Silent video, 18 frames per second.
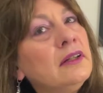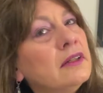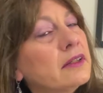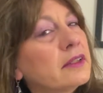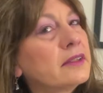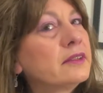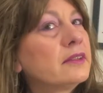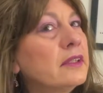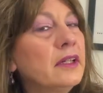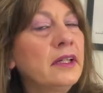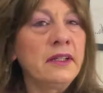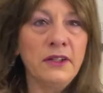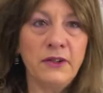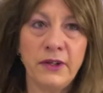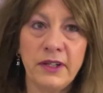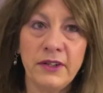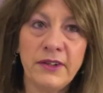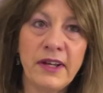Because I
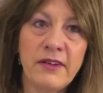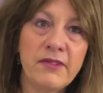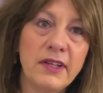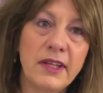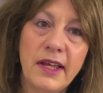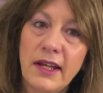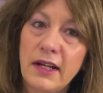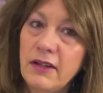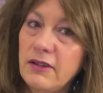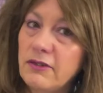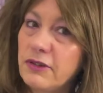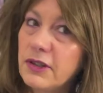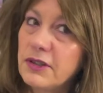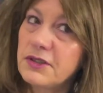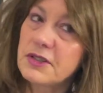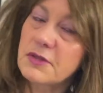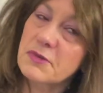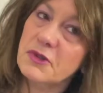know I don't have a lot of
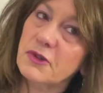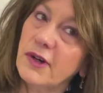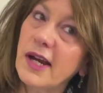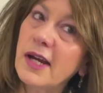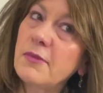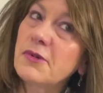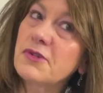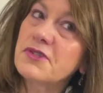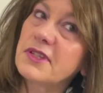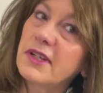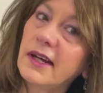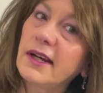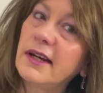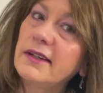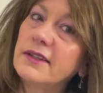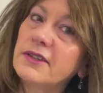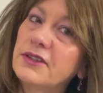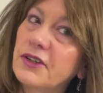subscribers
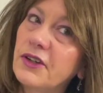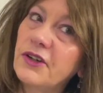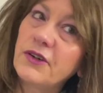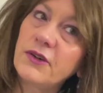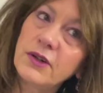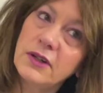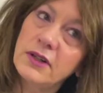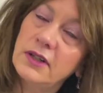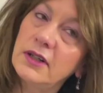yet, so.